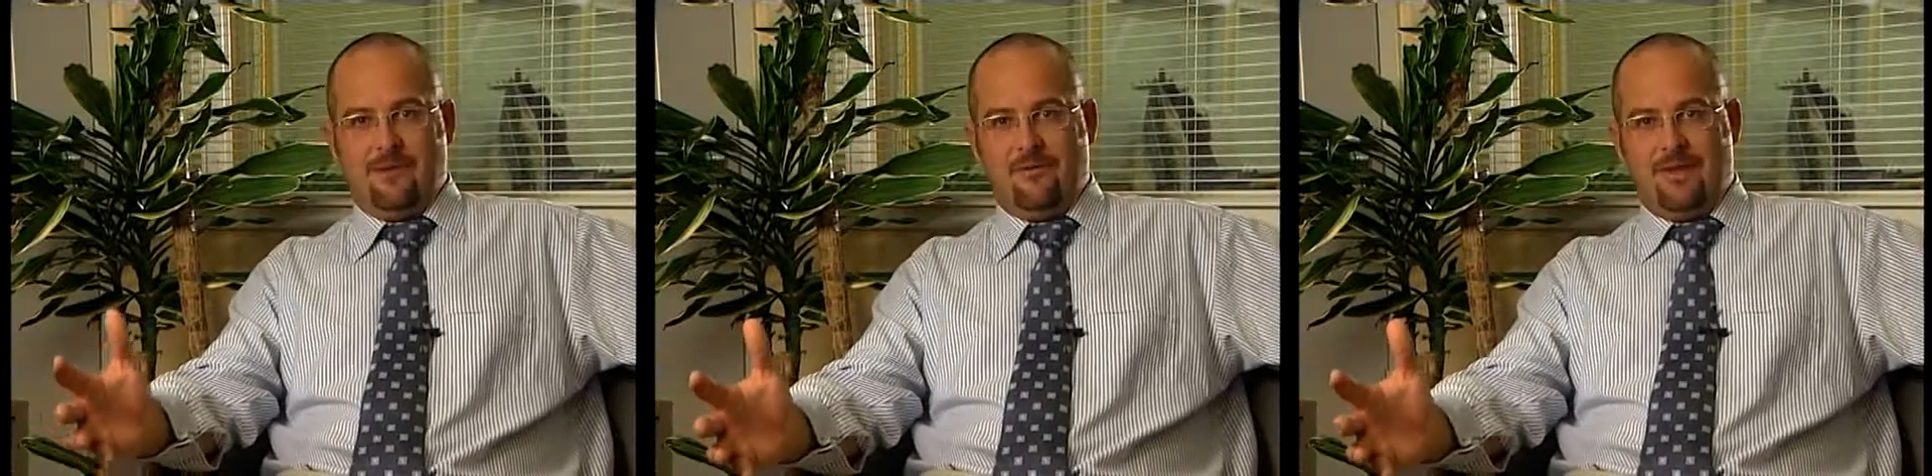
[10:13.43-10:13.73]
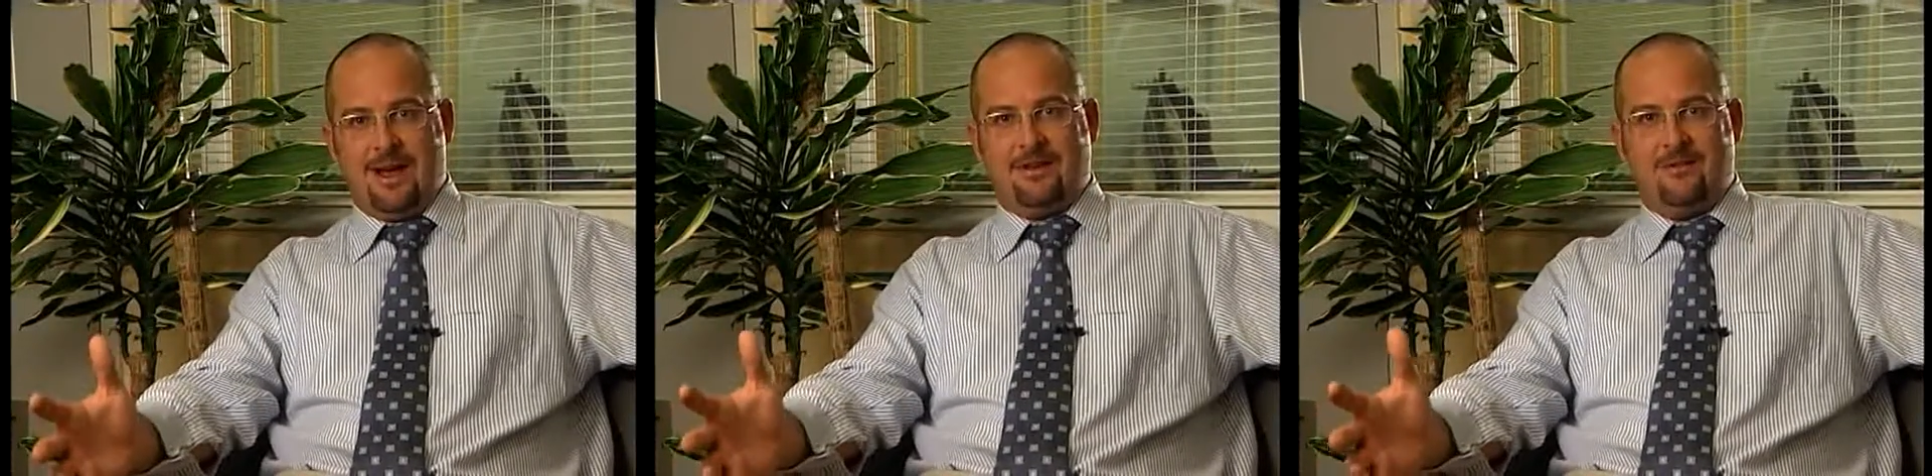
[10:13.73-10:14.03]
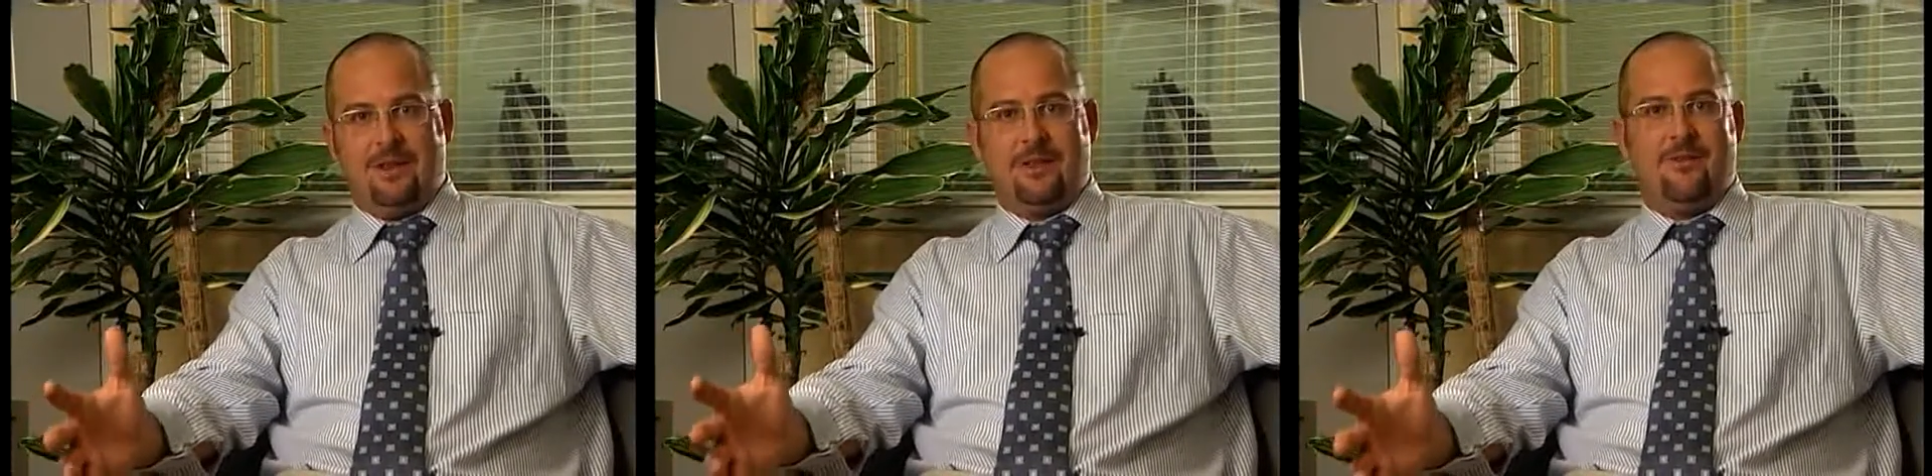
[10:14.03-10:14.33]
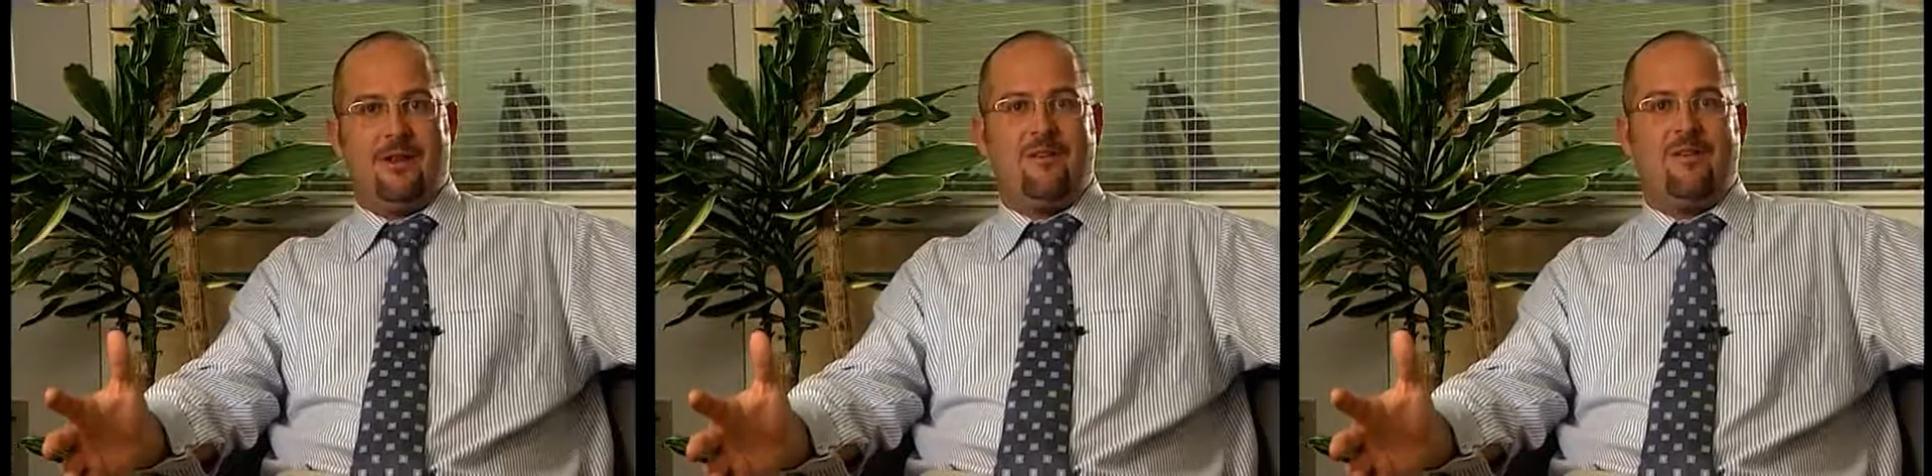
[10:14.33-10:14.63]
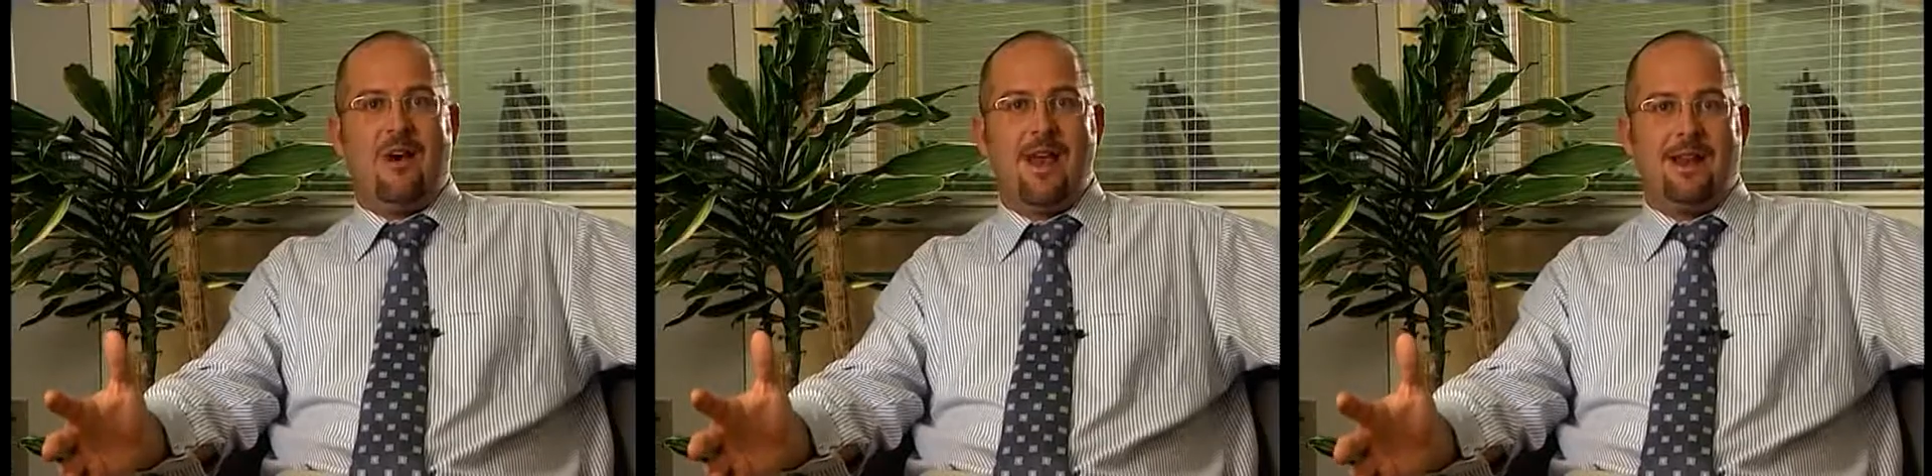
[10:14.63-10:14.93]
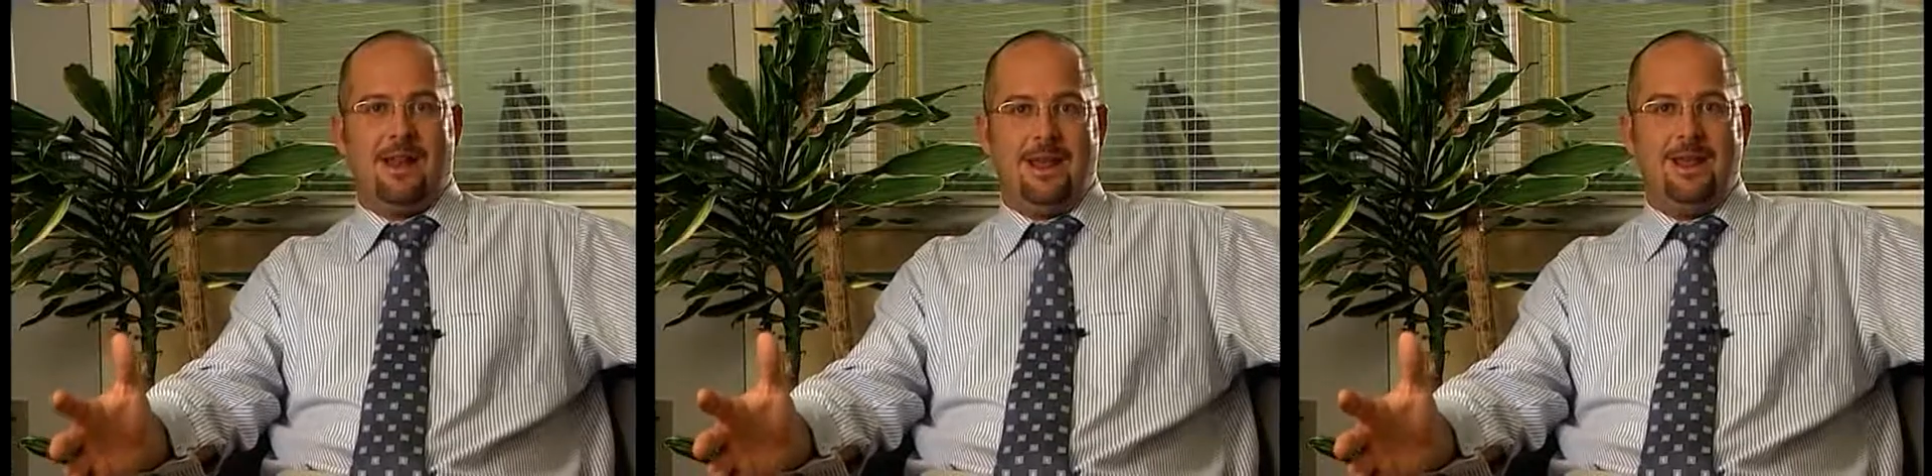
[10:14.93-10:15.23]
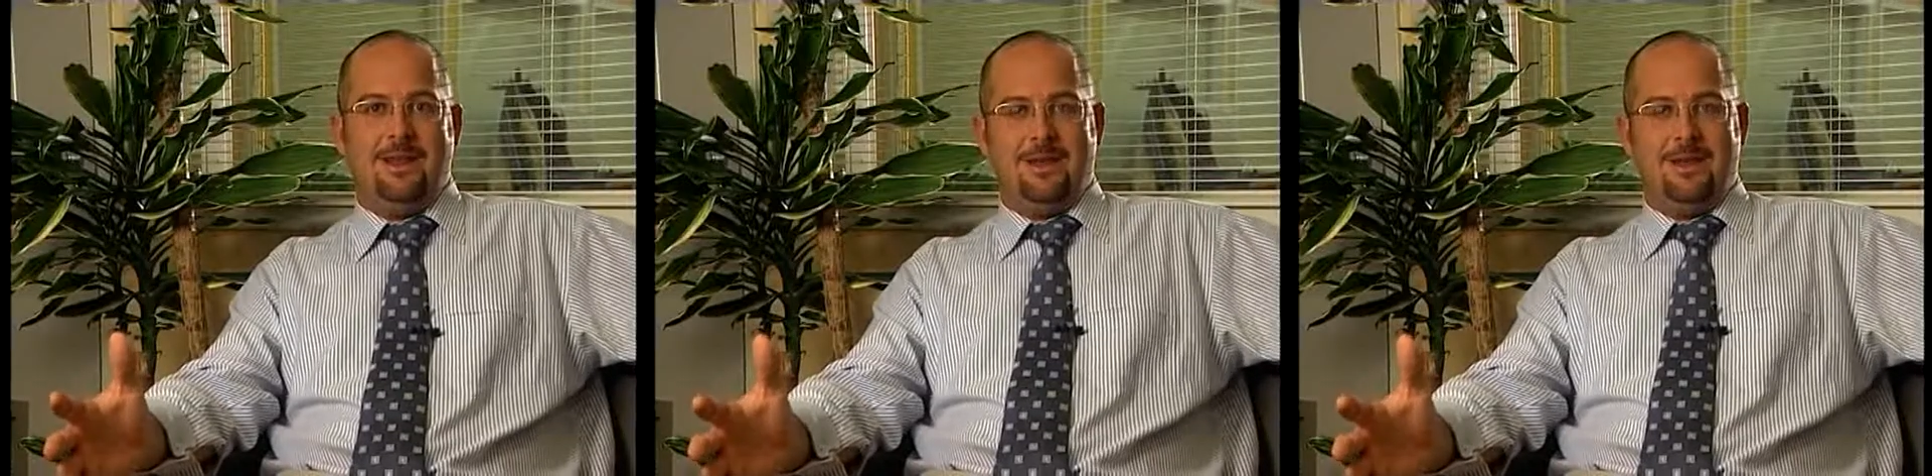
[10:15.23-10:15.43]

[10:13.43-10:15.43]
and in fact V3 finally